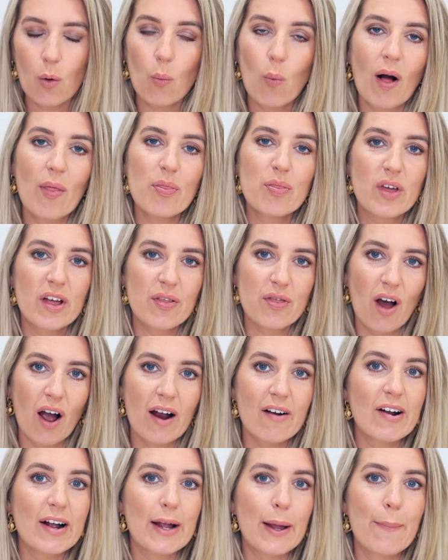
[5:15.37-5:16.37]
one thing that
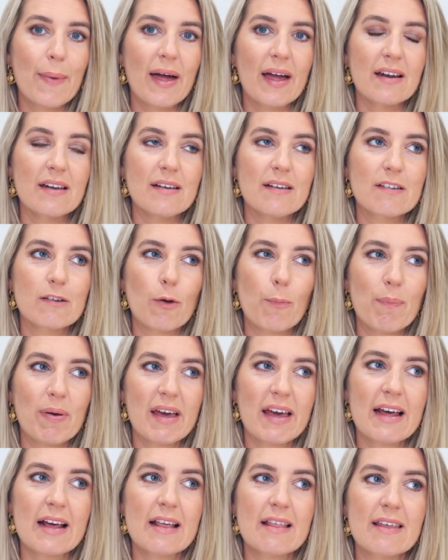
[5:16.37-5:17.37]
I recommend is to
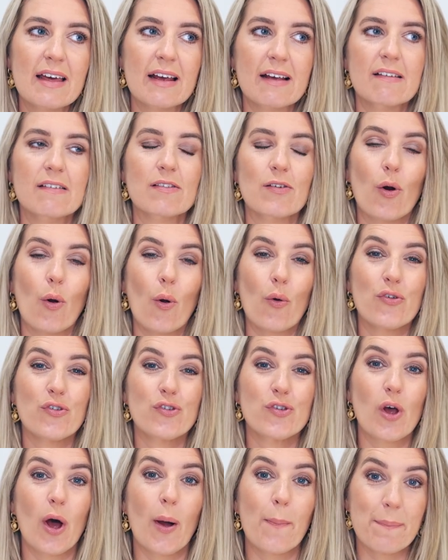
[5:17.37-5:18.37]
pick things
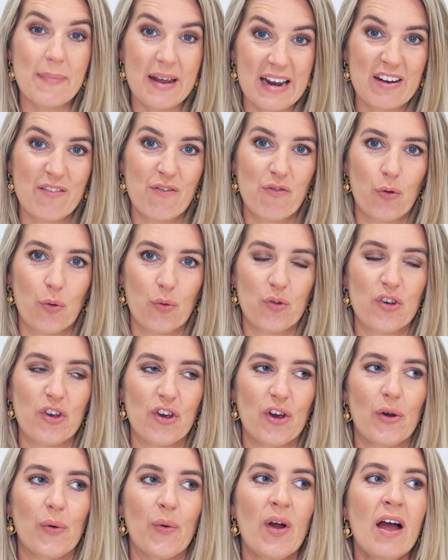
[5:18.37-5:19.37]
that are meaningful to
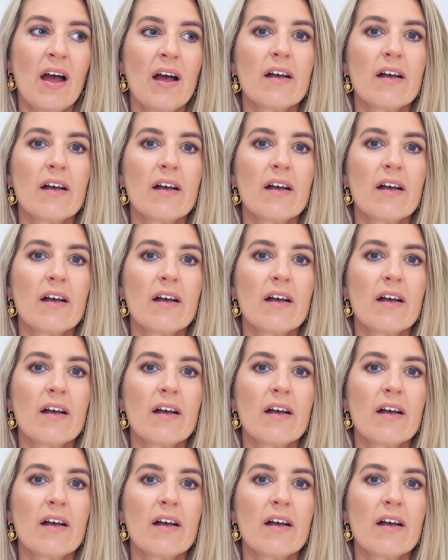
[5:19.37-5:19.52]
you.